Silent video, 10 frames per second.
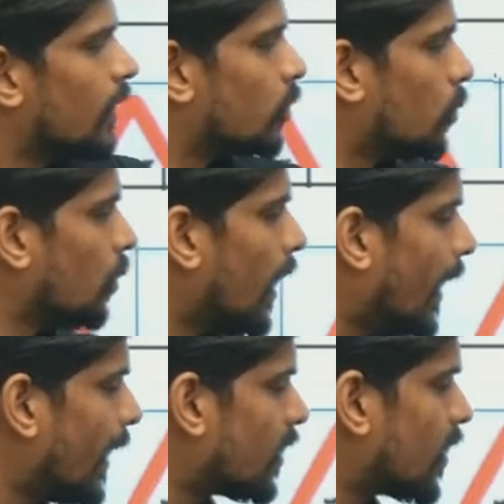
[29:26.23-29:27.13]
School
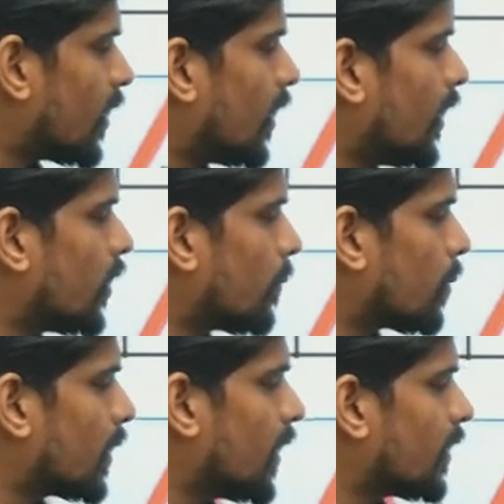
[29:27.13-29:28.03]
ahead generally
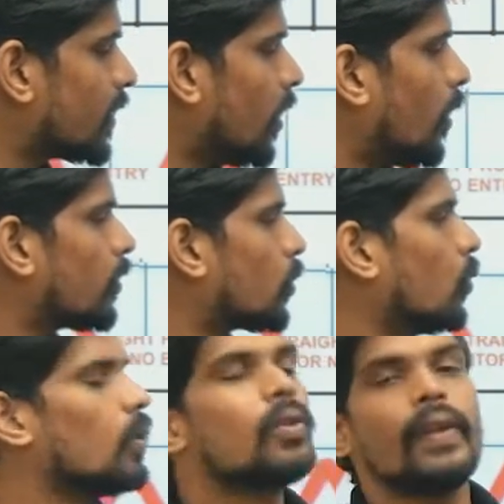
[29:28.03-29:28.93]
represents
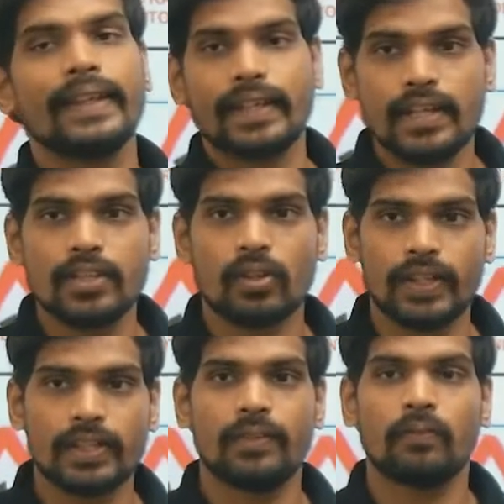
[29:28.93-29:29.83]
school going kids on
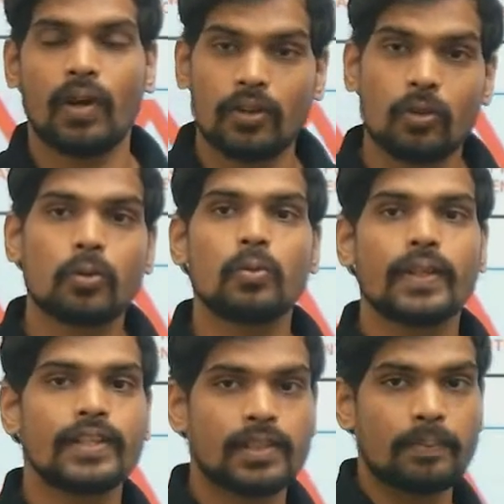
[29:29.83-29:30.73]
it. 1 or 2
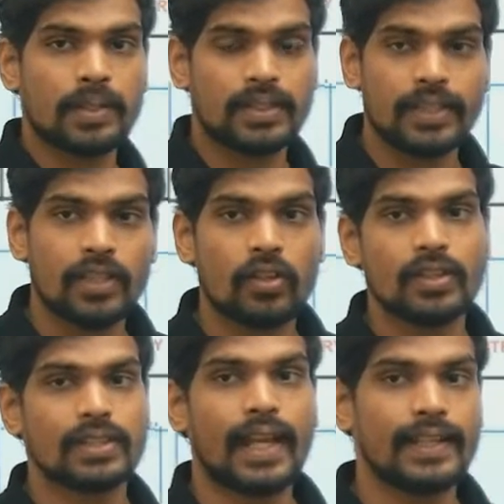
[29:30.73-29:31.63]
kids represented
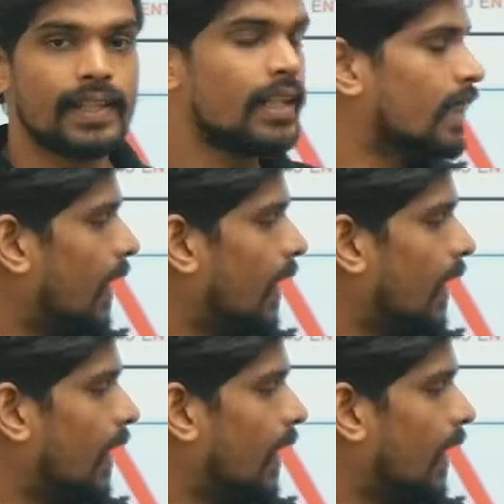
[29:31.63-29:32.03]
on the sign.